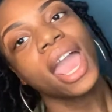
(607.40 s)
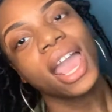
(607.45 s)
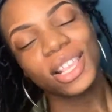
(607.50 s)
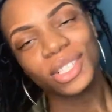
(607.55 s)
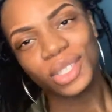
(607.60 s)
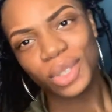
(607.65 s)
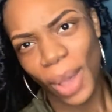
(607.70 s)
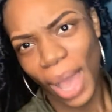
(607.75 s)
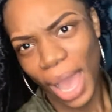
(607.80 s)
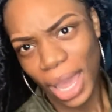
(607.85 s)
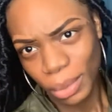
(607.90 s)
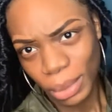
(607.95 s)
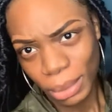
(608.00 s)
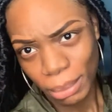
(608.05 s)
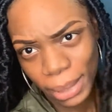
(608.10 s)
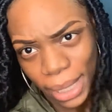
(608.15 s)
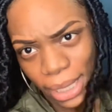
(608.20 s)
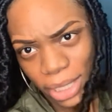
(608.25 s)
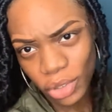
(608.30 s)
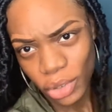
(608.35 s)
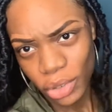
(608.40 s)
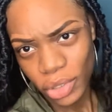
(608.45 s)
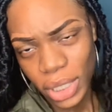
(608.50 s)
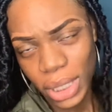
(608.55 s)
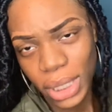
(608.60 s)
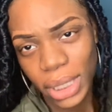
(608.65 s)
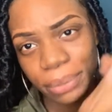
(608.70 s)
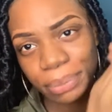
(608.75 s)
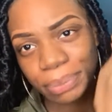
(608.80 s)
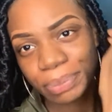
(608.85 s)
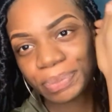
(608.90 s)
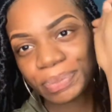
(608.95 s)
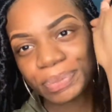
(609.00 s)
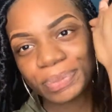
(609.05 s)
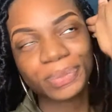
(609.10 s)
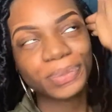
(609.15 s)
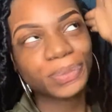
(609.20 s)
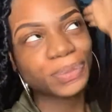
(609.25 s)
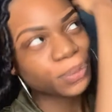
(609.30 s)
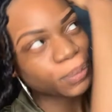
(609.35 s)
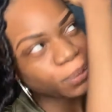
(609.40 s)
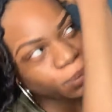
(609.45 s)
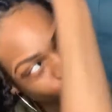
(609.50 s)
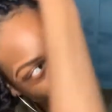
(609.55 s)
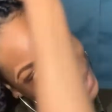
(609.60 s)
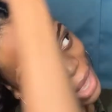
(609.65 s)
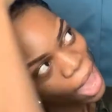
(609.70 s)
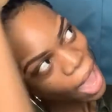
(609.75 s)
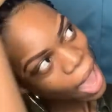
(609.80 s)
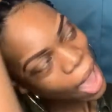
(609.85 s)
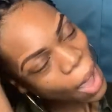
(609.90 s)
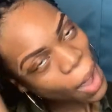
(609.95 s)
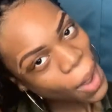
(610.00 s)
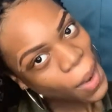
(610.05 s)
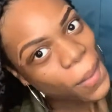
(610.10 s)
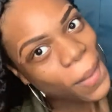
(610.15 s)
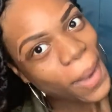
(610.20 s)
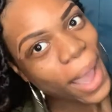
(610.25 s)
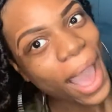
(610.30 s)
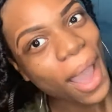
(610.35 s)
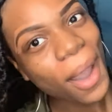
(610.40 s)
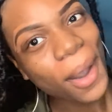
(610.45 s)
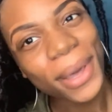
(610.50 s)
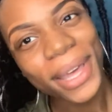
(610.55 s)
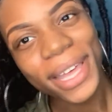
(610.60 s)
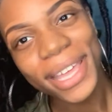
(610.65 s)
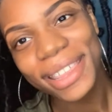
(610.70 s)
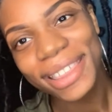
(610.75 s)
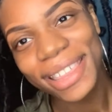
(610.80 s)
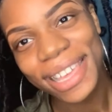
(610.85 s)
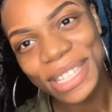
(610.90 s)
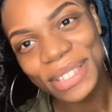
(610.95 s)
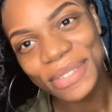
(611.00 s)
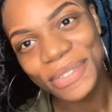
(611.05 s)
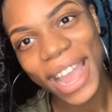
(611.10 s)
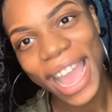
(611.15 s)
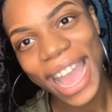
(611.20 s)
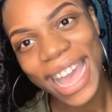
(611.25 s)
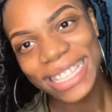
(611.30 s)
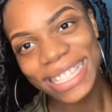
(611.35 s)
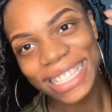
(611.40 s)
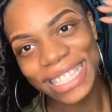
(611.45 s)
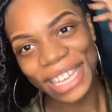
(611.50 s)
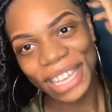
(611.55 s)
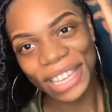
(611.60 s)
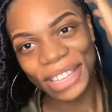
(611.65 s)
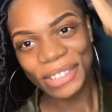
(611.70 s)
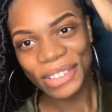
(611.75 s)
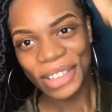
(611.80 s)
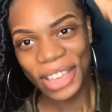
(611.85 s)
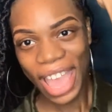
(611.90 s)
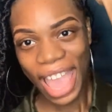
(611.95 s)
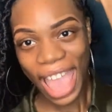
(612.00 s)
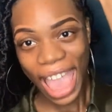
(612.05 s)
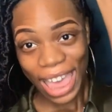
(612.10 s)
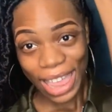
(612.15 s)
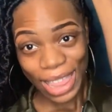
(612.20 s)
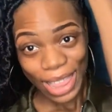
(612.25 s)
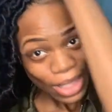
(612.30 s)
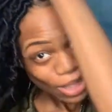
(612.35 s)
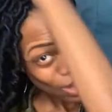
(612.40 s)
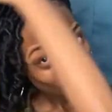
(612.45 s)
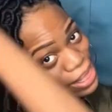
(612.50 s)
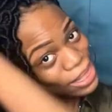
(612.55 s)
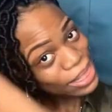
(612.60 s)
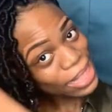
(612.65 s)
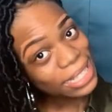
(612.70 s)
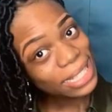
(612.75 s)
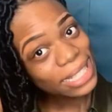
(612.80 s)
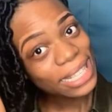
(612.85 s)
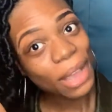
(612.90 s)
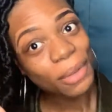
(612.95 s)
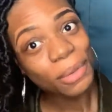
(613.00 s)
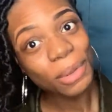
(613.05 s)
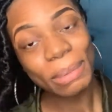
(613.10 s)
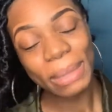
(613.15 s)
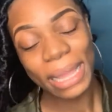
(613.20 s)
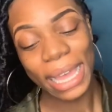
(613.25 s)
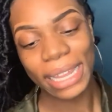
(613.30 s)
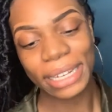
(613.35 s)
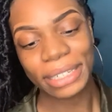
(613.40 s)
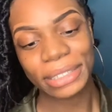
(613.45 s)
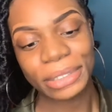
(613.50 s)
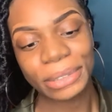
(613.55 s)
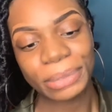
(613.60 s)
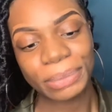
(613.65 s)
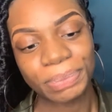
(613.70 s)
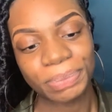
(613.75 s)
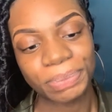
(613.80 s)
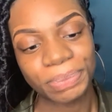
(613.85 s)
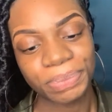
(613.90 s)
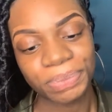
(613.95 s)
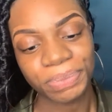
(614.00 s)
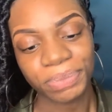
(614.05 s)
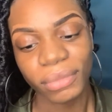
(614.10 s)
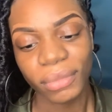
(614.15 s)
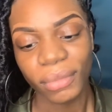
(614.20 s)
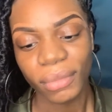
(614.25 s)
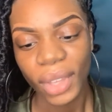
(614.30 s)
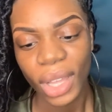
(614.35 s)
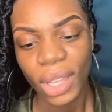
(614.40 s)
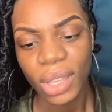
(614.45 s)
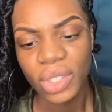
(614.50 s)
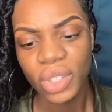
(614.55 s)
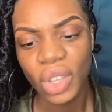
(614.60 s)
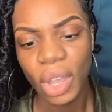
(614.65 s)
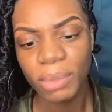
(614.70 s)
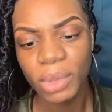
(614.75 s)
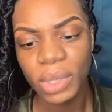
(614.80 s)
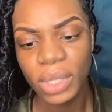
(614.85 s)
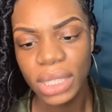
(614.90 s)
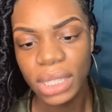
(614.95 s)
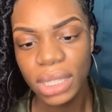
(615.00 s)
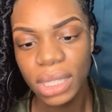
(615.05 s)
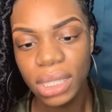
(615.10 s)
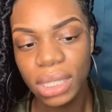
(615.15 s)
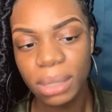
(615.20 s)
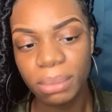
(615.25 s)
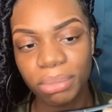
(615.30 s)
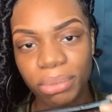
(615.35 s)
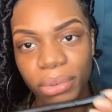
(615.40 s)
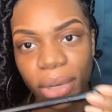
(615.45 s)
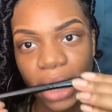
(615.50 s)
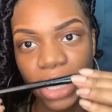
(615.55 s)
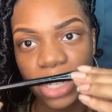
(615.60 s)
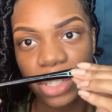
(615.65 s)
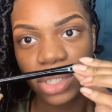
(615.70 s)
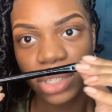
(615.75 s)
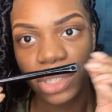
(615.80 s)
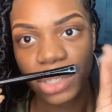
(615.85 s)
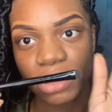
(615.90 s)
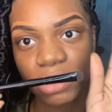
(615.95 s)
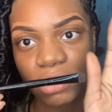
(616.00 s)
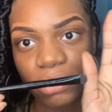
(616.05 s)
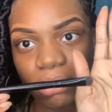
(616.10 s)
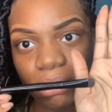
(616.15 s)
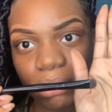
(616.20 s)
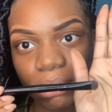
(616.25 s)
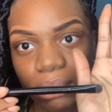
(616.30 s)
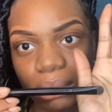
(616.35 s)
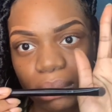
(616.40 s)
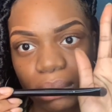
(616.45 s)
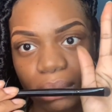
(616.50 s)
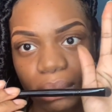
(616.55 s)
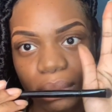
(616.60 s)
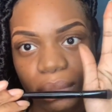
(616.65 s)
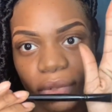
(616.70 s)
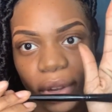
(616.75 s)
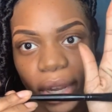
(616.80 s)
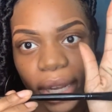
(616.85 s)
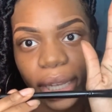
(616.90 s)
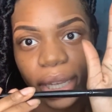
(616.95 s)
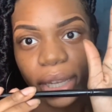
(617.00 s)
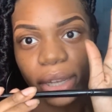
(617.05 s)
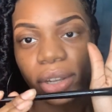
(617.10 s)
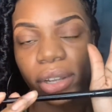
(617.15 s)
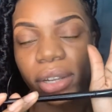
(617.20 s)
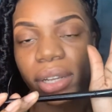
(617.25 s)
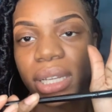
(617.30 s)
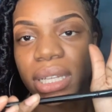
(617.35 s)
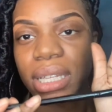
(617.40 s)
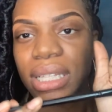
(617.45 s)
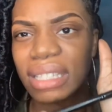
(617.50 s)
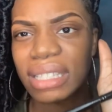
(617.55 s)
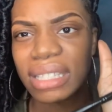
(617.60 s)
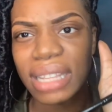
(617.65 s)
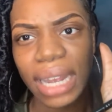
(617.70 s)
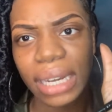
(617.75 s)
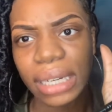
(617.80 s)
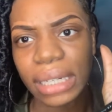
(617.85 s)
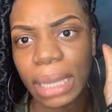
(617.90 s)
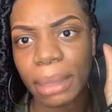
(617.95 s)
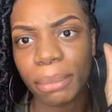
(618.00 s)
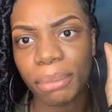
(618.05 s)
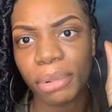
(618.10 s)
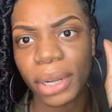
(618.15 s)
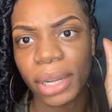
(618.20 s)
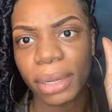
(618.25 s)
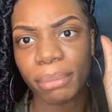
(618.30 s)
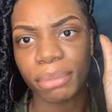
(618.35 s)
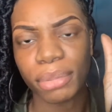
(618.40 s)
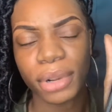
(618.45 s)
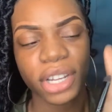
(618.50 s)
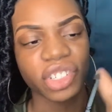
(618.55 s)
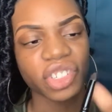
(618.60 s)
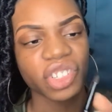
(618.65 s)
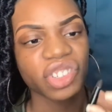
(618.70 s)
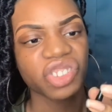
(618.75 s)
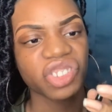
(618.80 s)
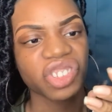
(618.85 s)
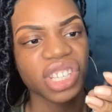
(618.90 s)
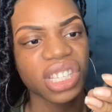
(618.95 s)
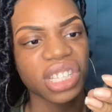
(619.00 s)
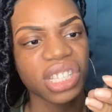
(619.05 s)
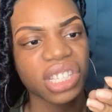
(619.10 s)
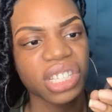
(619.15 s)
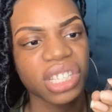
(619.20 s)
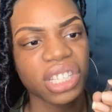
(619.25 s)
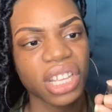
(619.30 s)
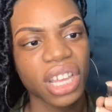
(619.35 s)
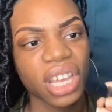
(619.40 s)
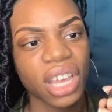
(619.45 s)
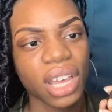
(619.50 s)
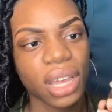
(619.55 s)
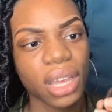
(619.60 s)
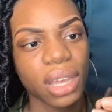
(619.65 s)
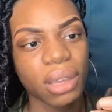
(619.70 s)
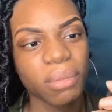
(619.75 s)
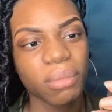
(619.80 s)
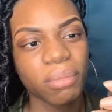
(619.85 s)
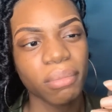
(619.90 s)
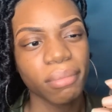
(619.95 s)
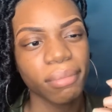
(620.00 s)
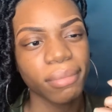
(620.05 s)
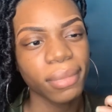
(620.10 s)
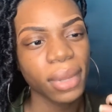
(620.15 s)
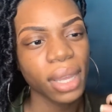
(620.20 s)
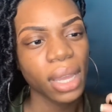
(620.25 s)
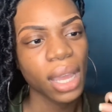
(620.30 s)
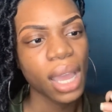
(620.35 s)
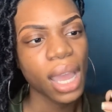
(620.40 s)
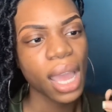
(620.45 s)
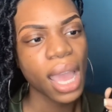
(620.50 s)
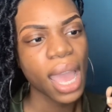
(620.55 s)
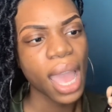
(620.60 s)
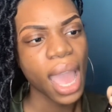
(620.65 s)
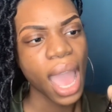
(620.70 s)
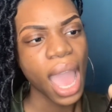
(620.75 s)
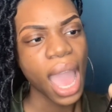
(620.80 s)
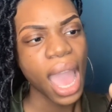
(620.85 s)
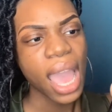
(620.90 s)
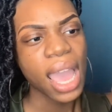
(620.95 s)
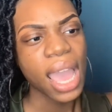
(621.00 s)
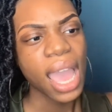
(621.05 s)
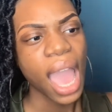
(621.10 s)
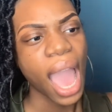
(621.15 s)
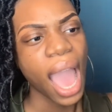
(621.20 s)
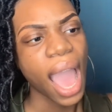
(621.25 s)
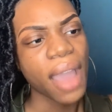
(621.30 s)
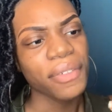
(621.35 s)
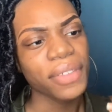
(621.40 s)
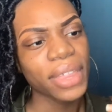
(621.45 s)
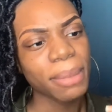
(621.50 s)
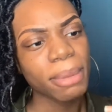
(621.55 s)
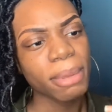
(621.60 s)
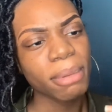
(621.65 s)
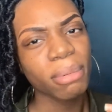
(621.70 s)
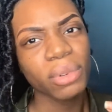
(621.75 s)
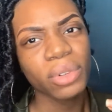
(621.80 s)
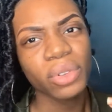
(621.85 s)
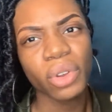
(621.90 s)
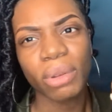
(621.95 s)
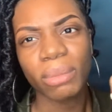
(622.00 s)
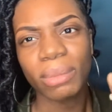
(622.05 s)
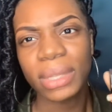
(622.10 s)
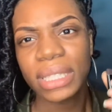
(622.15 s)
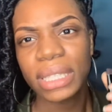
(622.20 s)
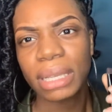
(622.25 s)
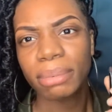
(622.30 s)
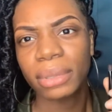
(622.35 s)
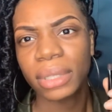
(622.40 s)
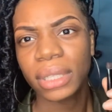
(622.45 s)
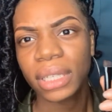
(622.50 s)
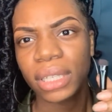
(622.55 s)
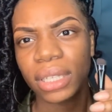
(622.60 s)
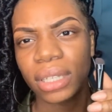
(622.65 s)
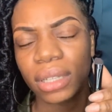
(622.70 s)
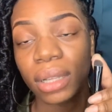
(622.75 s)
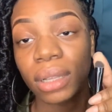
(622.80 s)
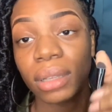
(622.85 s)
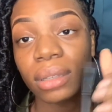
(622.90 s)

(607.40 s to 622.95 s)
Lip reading: So how do we blend, Georgina? Wow, thanks for asking. This is how we blend. So I'm using this brush right here. It's not a name brand brush. It's just, I feel like people know me typically.